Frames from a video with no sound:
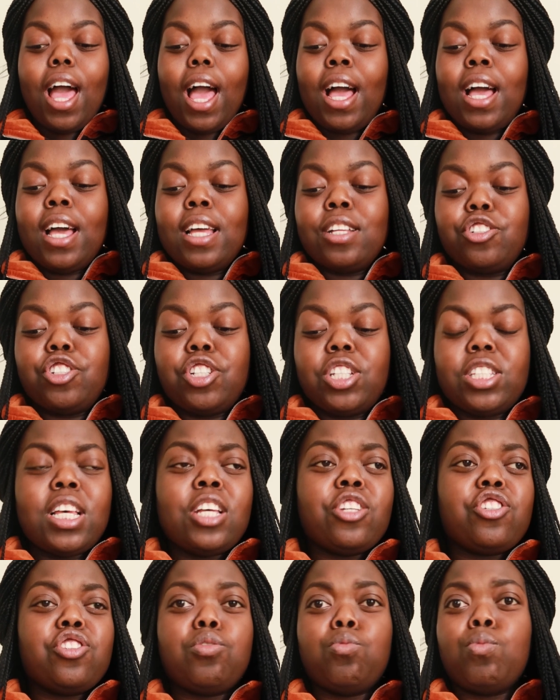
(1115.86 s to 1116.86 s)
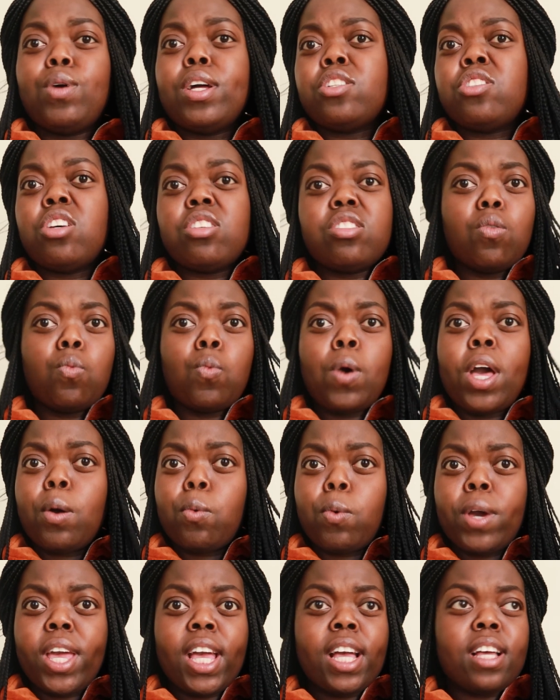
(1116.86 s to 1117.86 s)
and she says she doesn't wear
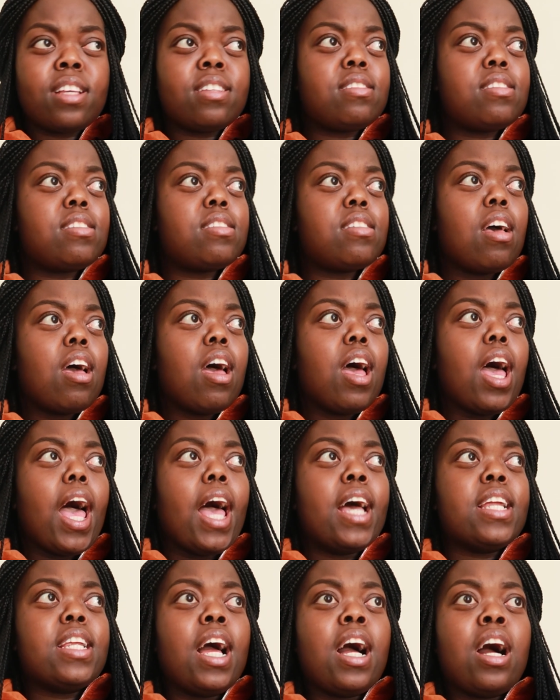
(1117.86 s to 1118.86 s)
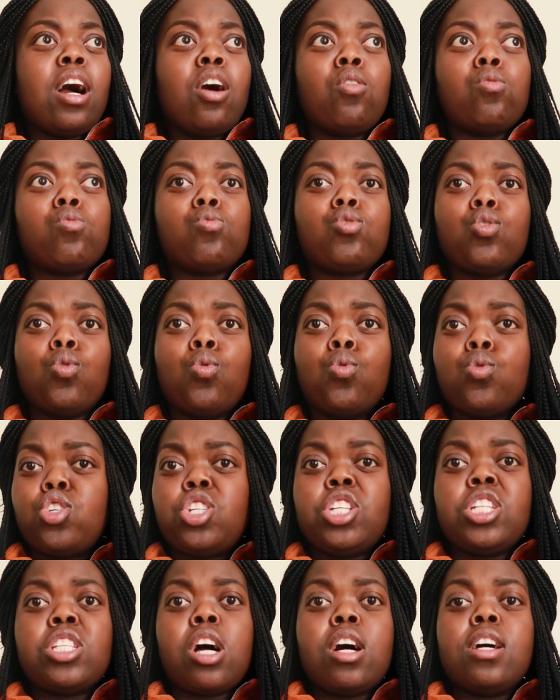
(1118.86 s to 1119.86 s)
wigs and how all
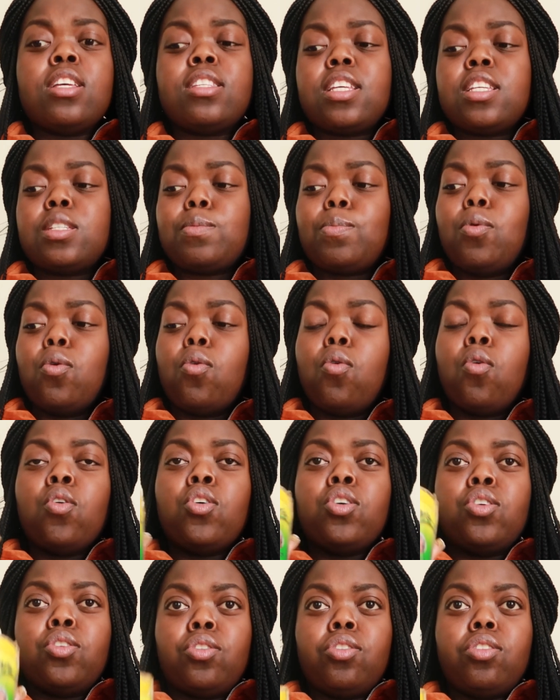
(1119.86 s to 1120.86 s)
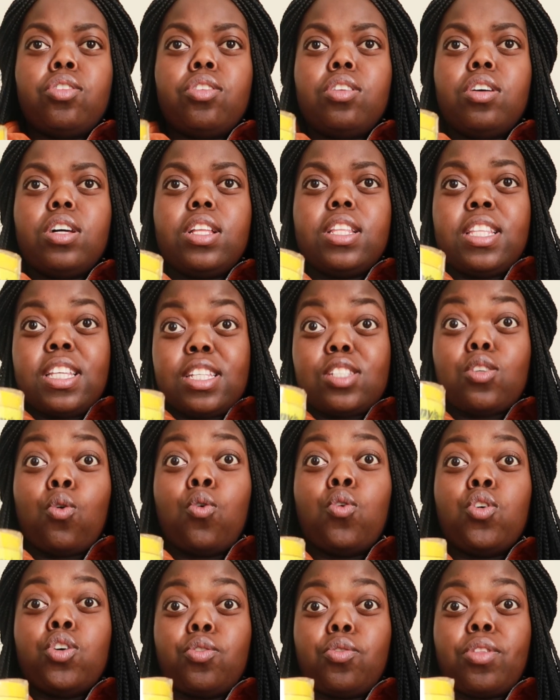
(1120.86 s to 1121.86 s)
she does is put oil this
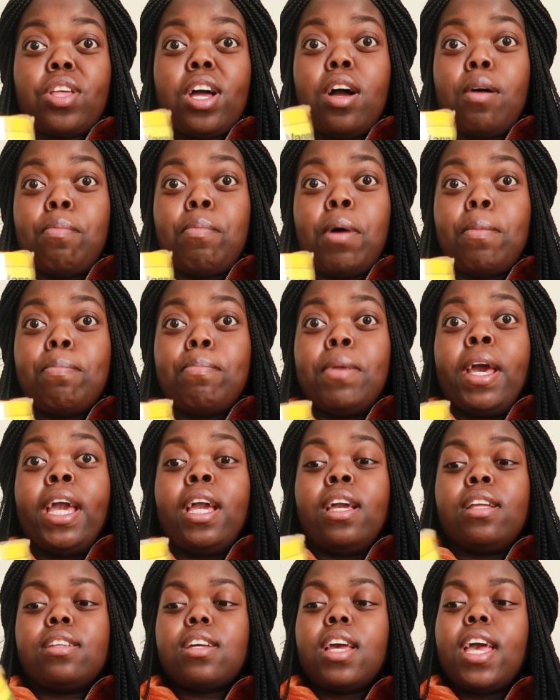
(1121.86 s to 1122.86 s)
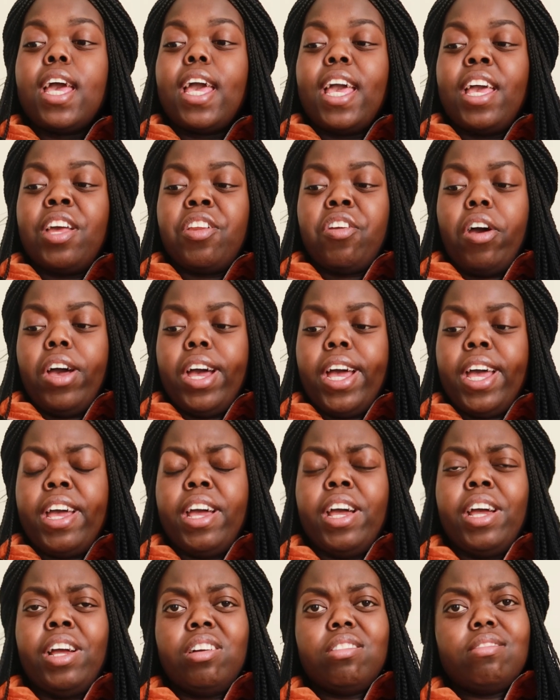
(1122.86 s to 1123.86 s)
oil that her mum made in her
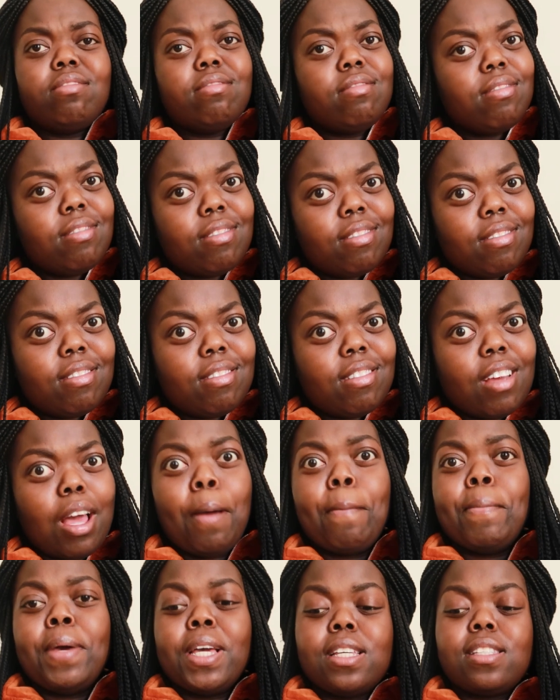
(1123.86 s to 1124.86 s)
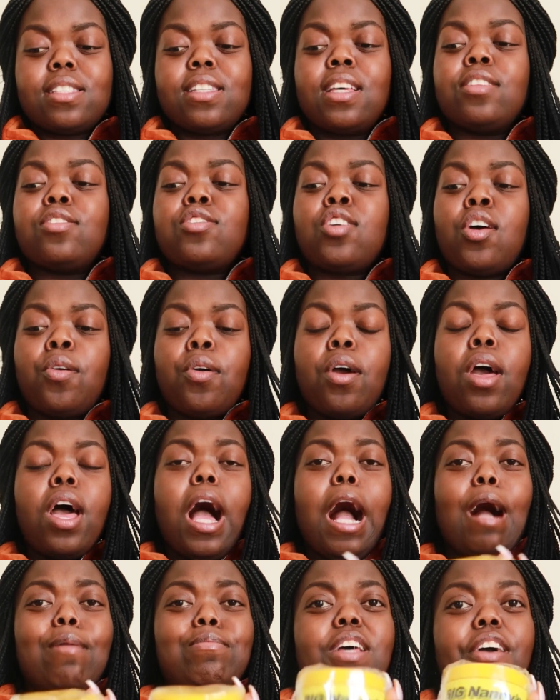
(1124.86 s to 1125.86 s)
hair amazing so
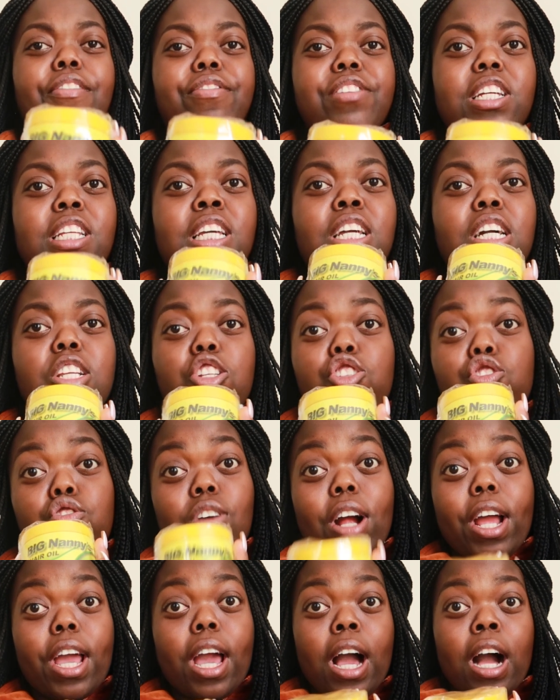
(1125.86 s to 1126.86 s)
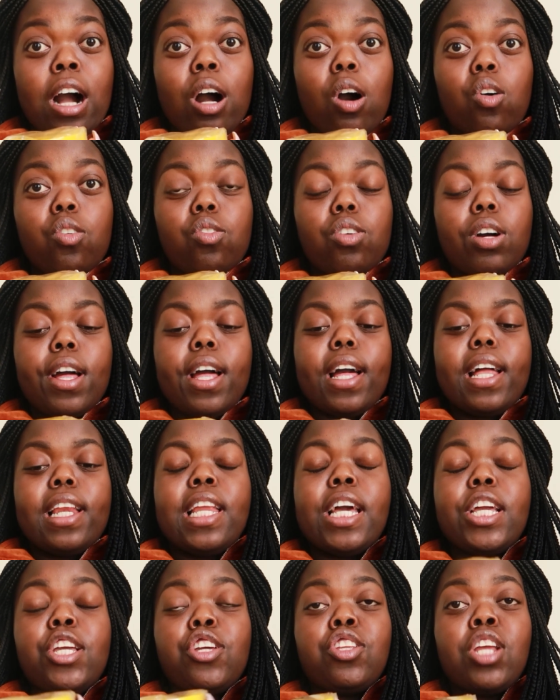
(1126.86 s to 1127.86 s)
i'm definitely going to try it out
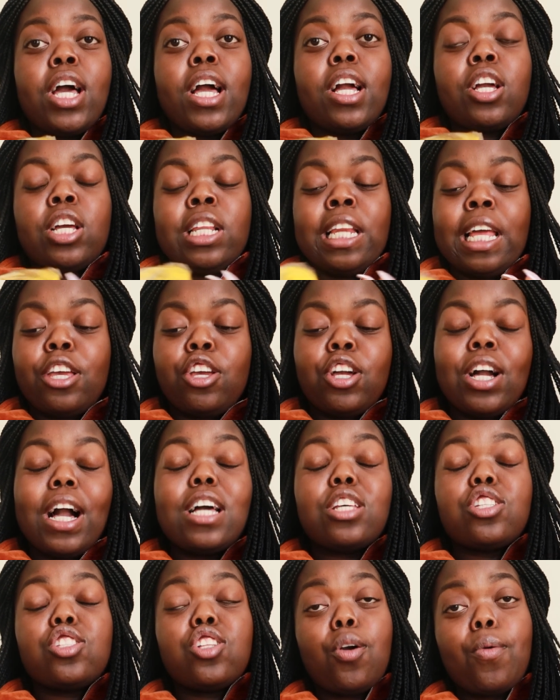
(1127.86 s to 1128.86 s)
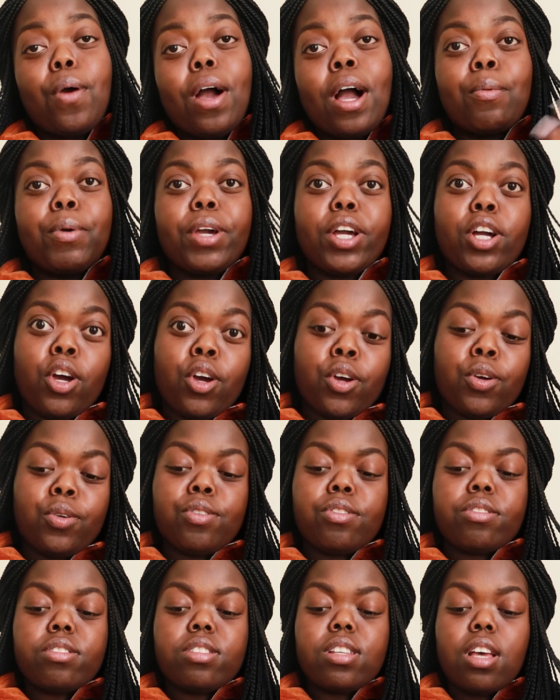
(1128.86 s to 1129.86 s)
let you know let you guys know how it
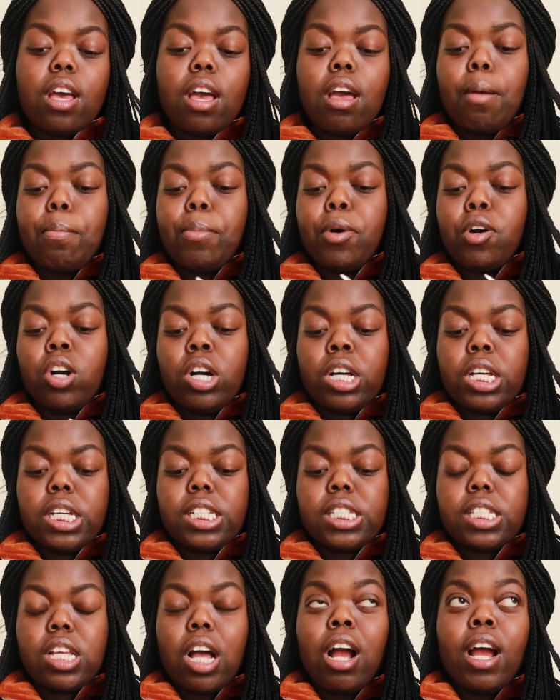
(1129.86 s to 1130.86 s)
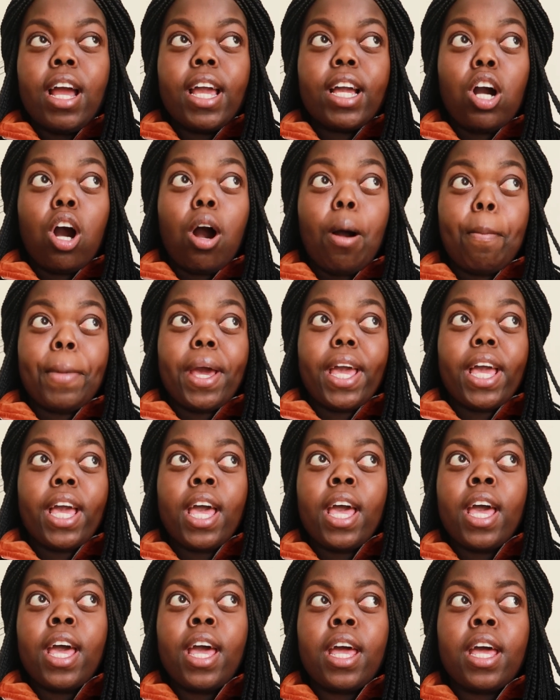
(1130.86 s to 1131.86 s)
goes because i cut my
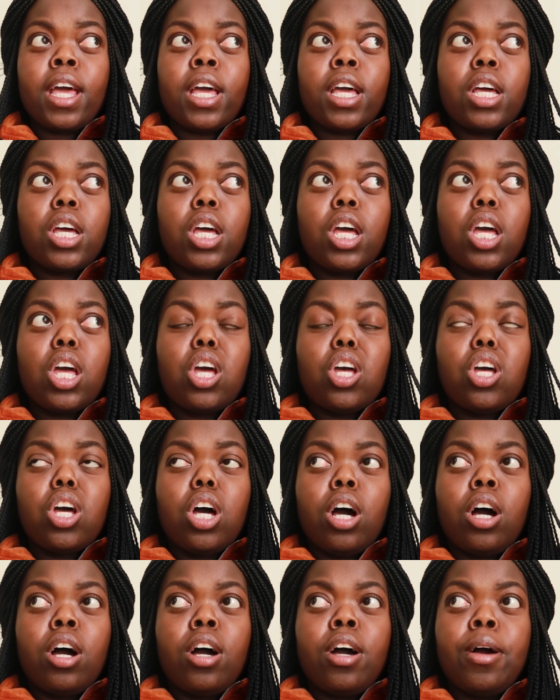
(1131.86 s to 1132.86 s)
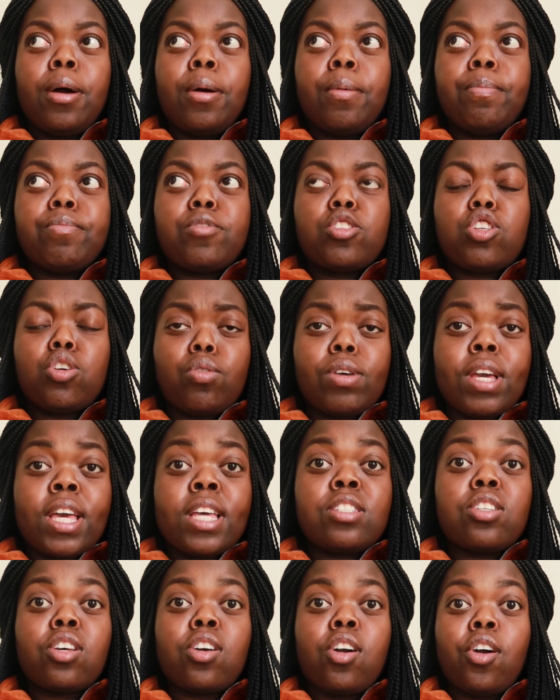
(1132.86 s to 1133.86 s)
hair um, two
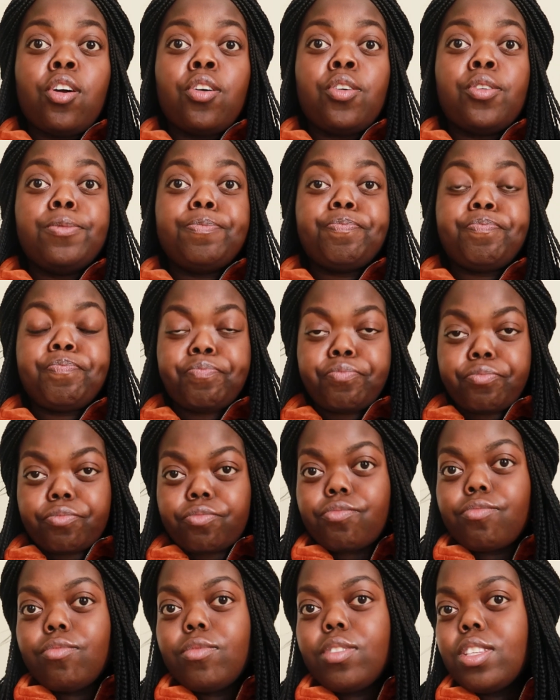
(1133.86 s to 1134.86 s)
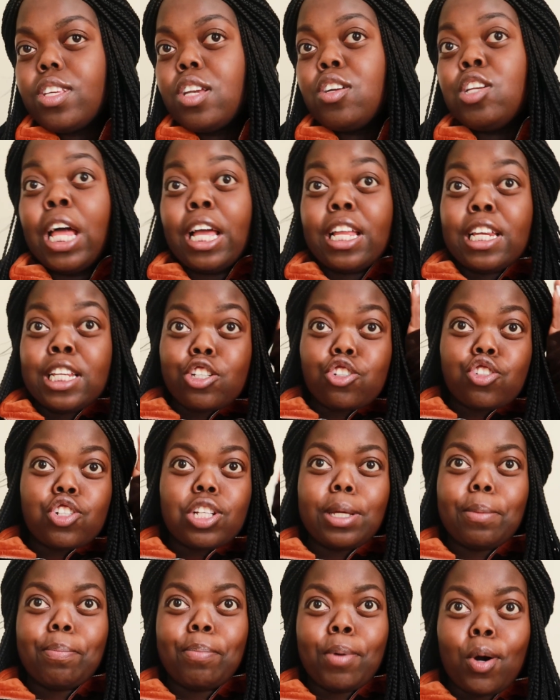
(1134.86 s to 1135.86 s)
years ago like
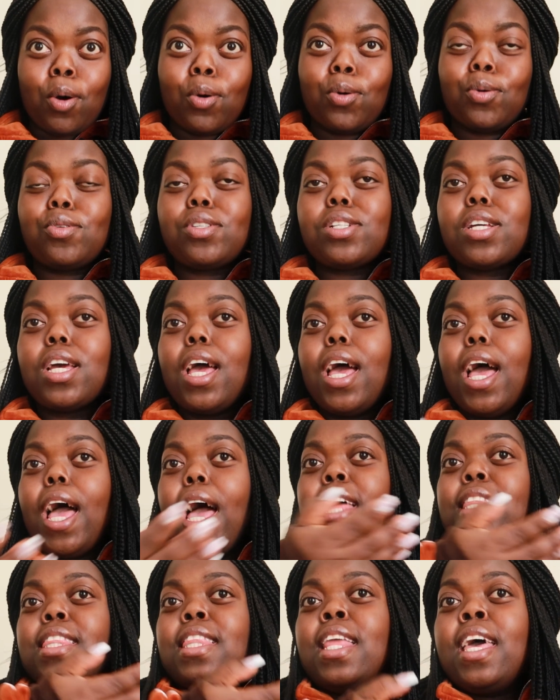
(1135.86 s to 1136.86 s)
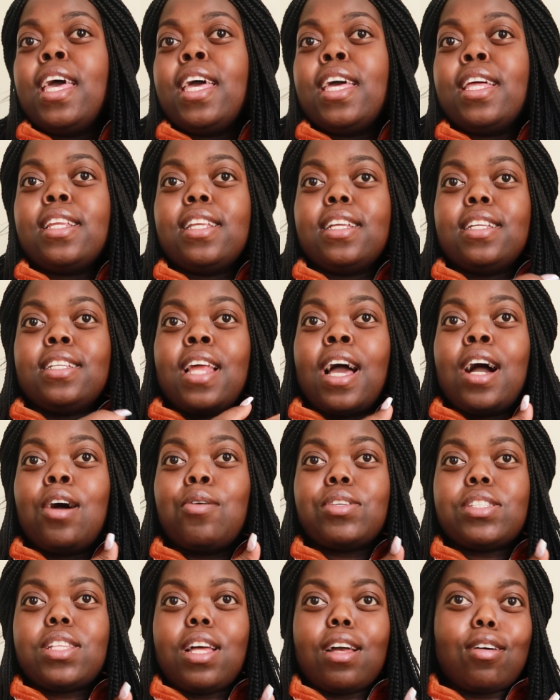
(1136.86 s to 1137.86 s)
literally bold and then
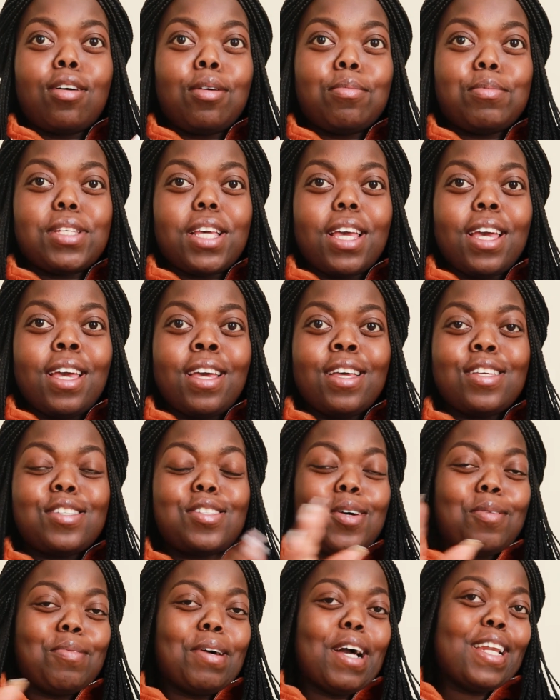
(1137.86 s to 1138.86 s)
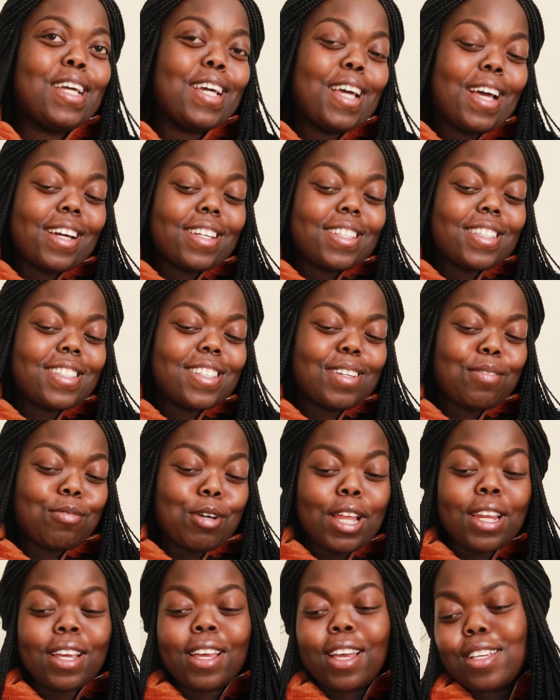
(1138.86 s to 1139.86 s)
now it's like up to here so i'm kind of gassed i'm
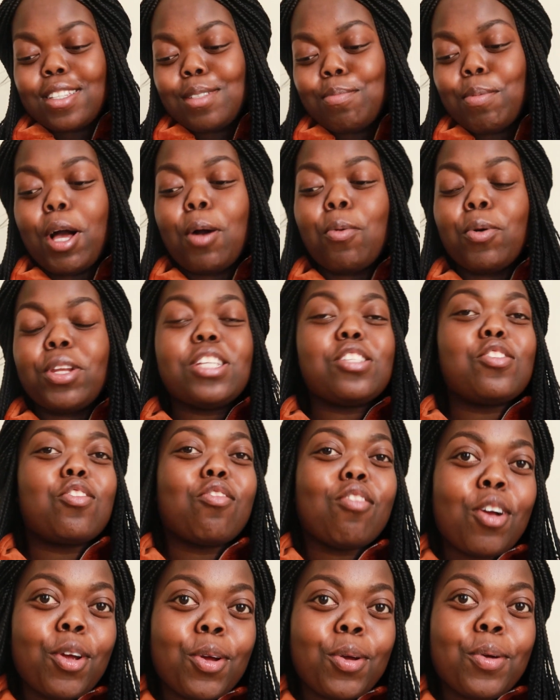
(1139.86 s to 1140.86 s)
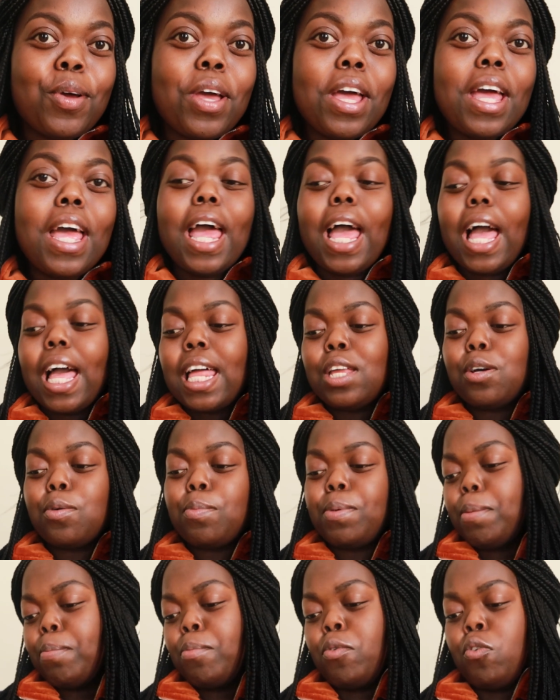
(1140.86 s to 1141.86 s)
kind of gassed but i want it to grow a little
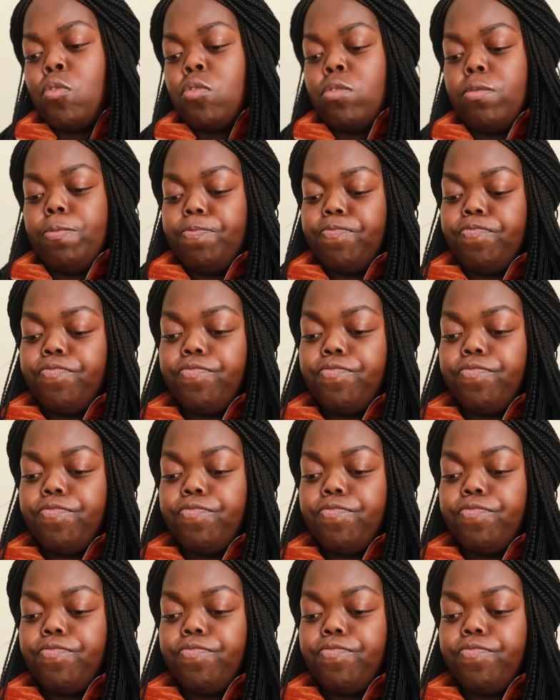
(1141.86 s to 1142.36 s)
bit more